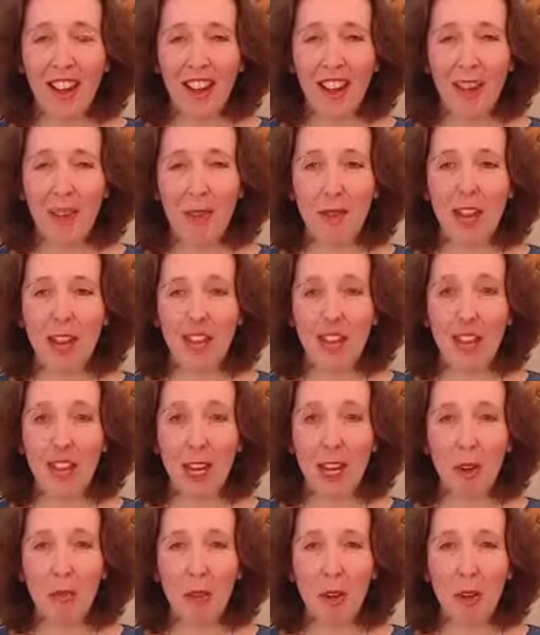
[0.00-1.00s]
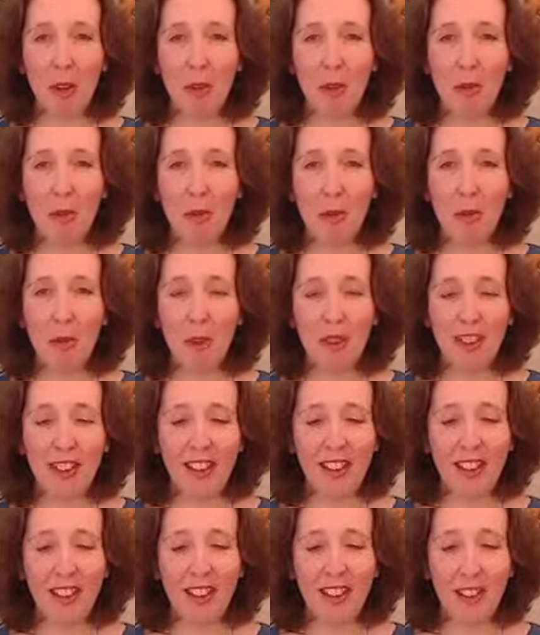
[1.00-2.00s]
been sitting at my
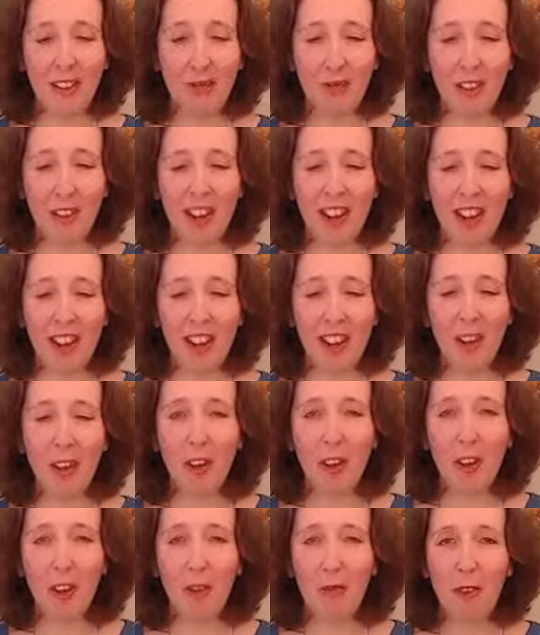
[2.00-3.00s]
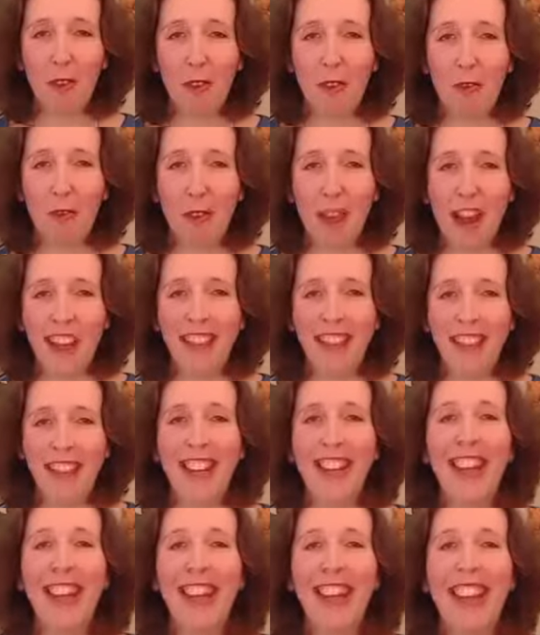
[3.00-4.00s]
computer and my heart has been
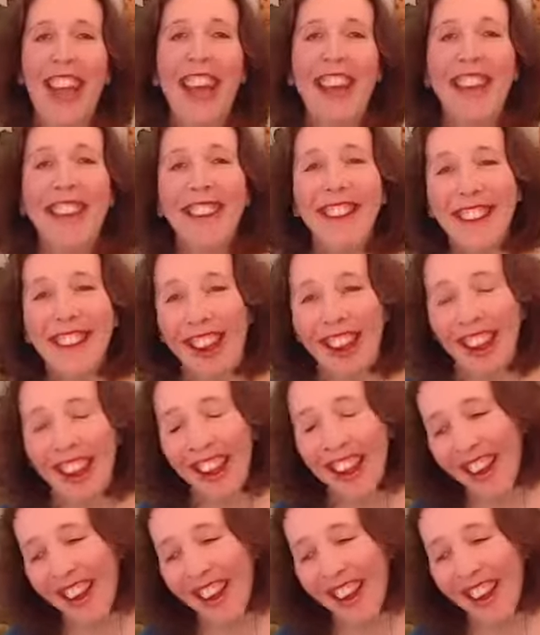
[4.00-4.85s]
racing again today,